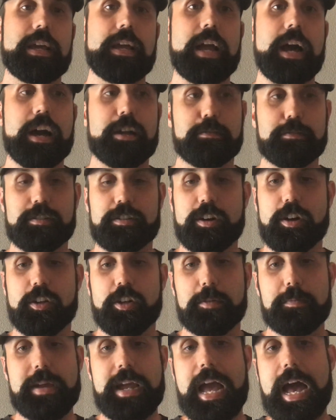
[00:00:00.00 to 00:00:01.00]
God was
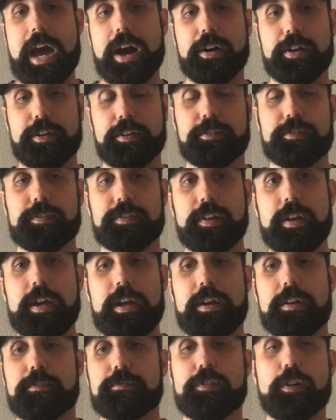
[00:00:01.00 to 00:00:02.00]
calling me out of
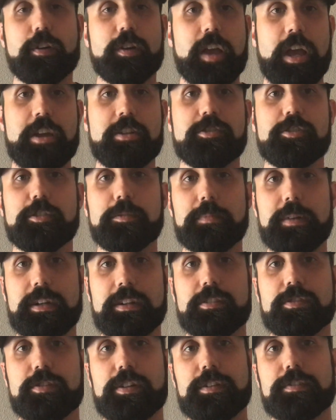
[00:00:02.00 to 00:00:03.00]
vocational
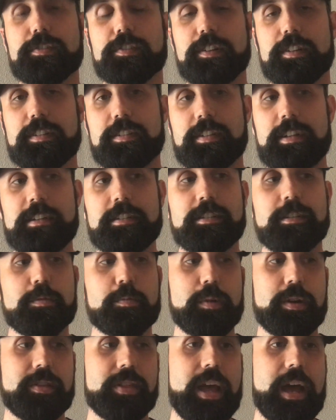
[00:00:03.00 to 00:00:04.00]
ministry for a season
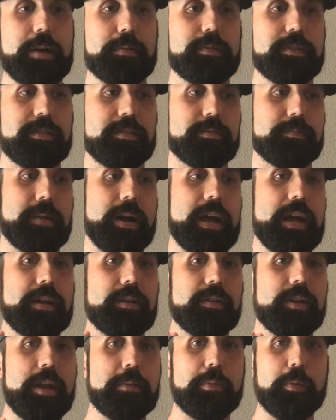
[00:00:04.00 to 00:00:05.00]
where that was my
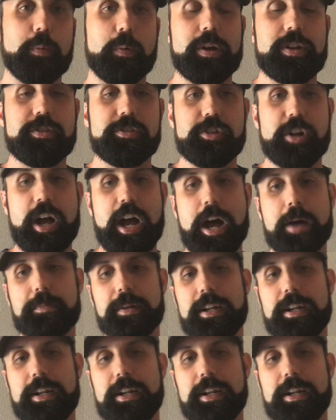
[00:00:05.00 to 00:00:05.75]
number one job,